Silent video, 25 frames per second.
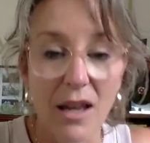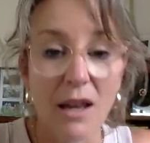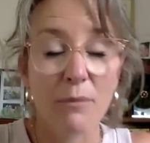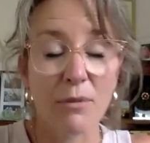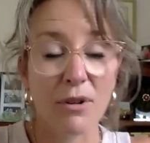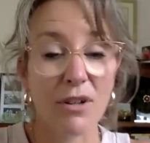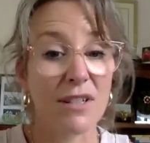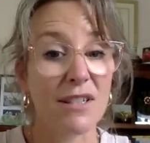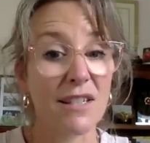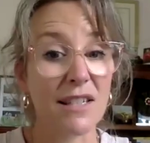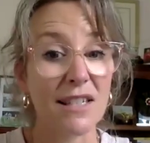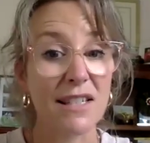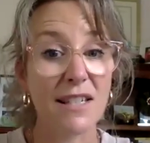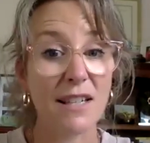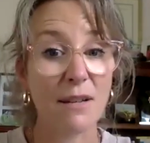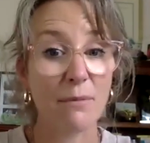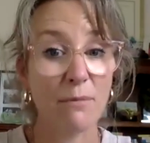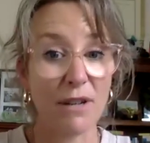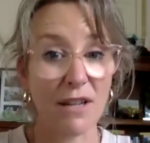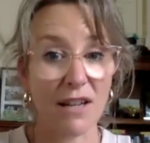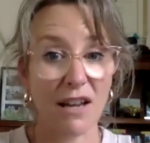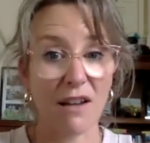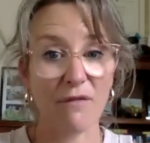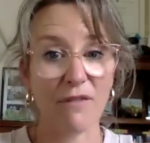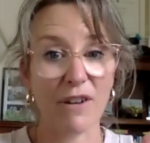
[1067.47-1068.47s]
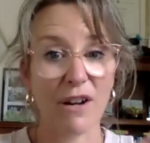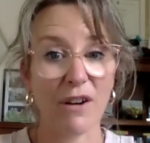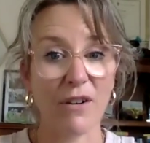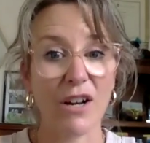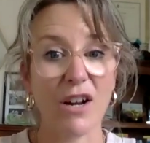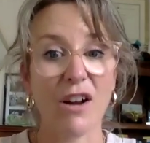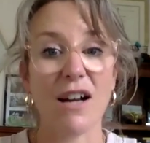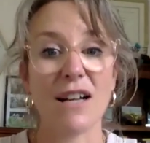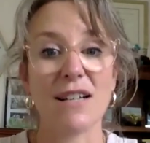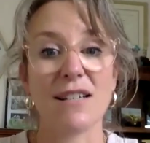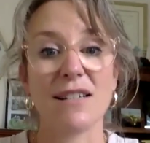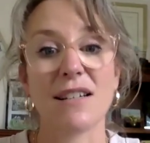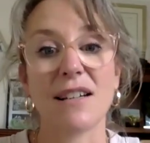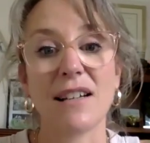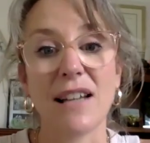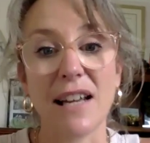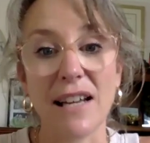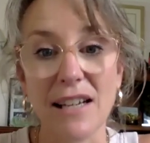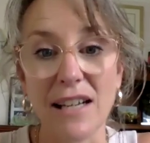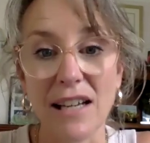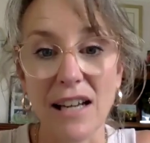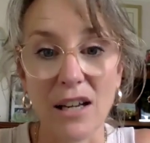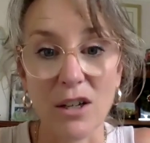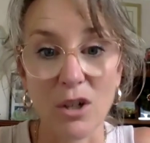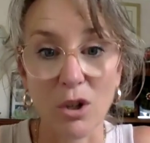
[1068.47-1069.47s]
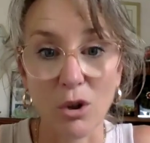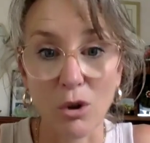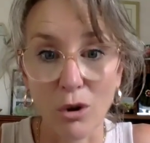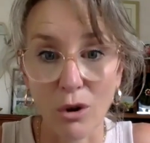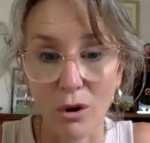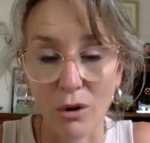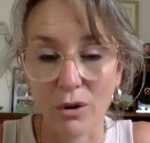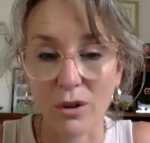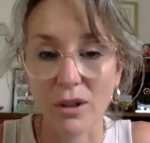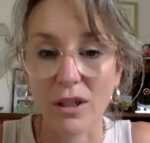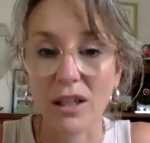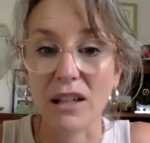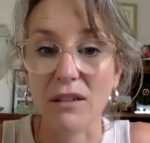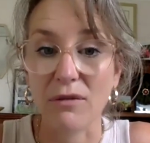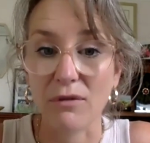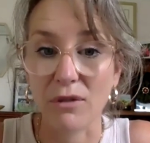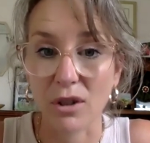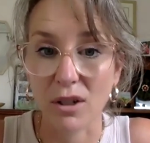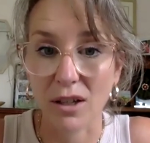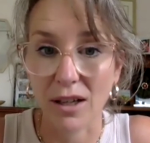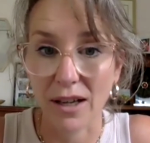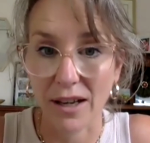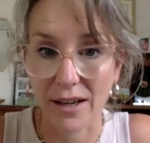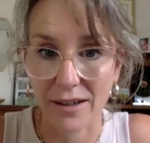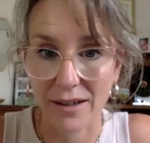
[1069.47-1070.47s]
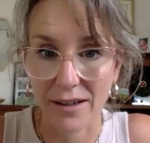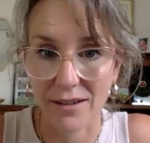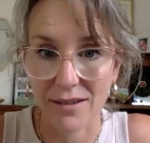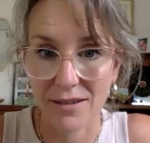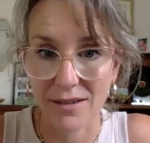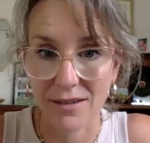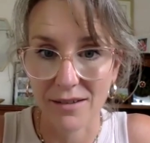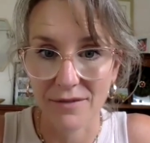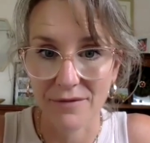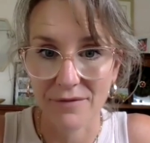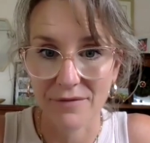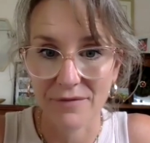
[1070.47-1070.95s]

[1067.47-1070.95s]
because this can become very isolating and alone if you let it.